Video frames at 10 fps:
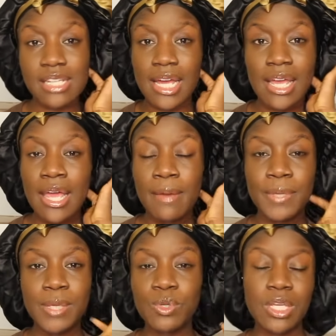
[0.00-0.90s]
Like
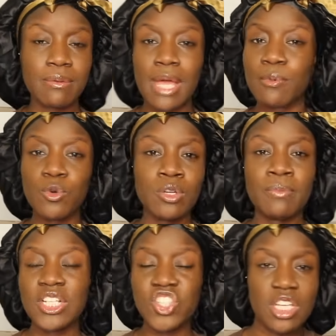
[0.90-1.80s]
people kept calling
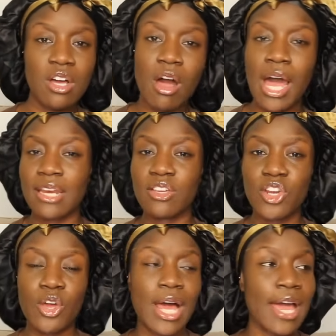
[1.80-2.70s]
me a cheater and, you
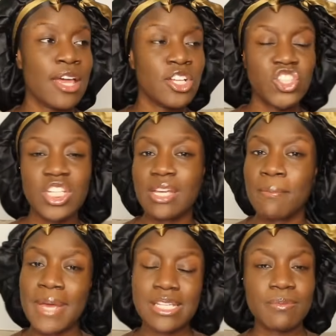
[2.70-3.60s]
know, like
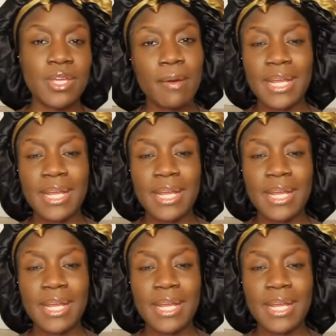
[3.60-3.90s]
cheating messed me up.